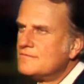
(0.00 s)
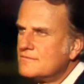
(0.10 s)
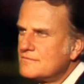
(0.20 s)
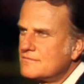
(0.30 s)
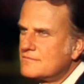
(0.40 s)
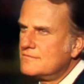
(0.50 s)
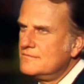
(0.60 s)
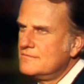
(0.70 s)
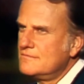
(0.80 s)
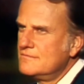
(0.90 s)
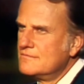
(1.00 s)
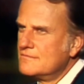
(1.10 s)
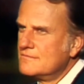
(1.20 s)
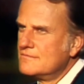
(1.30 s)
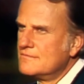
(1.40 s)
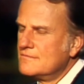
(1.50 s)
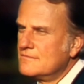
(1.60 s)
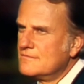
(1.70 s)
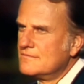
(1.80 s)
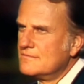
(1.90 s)

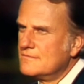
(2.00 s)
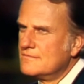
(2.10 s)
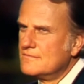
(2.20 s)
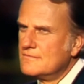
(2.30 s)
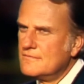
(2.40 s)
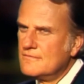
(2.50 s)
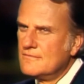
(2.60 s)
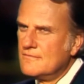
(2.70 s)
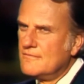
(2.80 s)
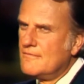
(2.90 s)
Nothing is said.